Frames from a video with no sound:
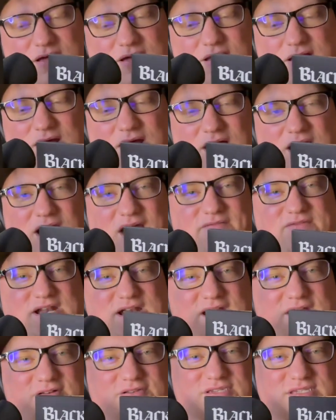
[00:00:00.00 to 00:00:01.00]
Heaven and
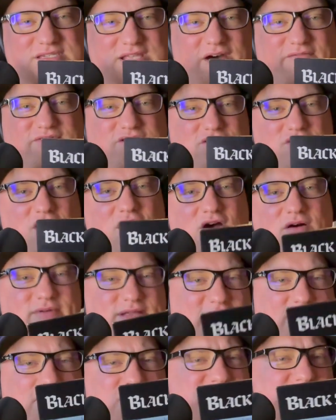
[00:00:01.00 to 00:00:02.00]
Hell's Devil You Know, but
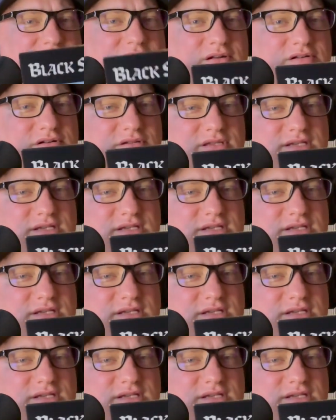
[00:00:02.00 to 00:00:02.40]
that wasn't under the